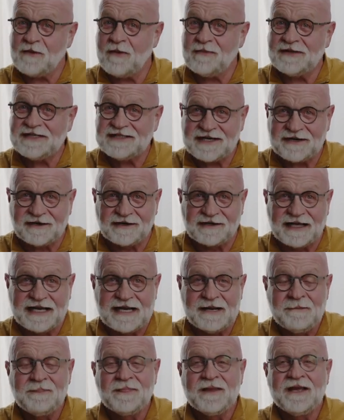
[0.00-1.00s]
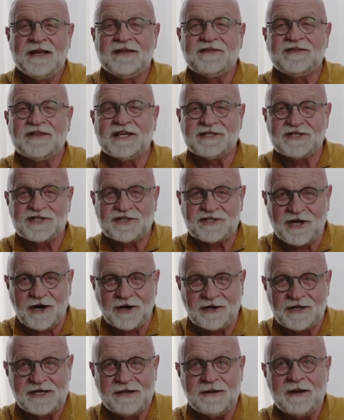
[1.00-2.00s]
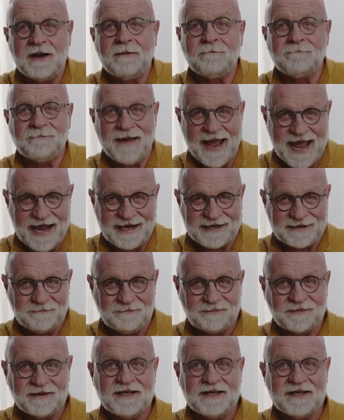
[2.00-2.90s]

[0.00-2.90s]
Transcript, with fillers: momentarily, then started back.